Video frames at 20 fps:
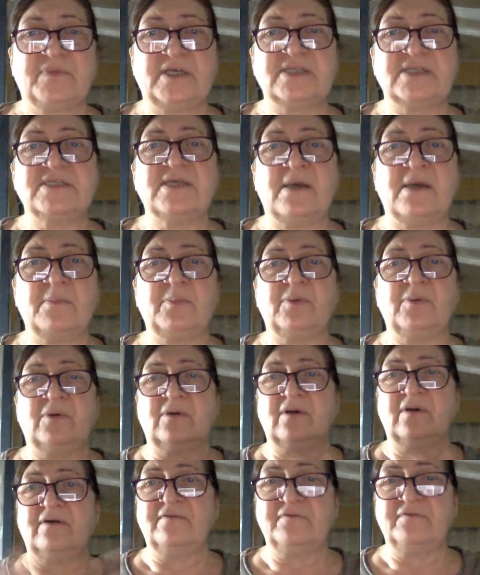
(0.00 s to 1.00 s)
a
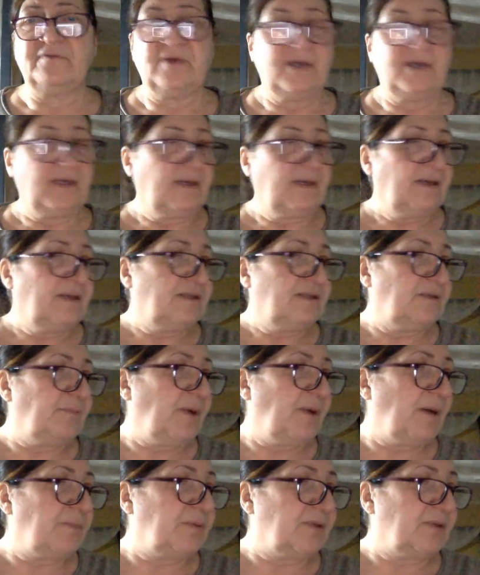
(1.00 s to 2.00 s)
sampler of the
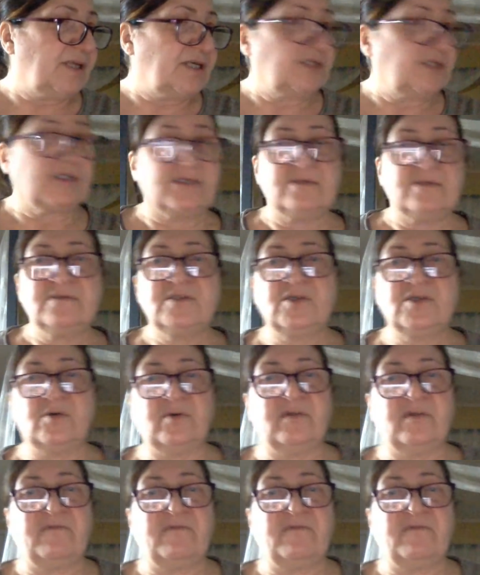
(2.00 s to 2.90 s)
population. So the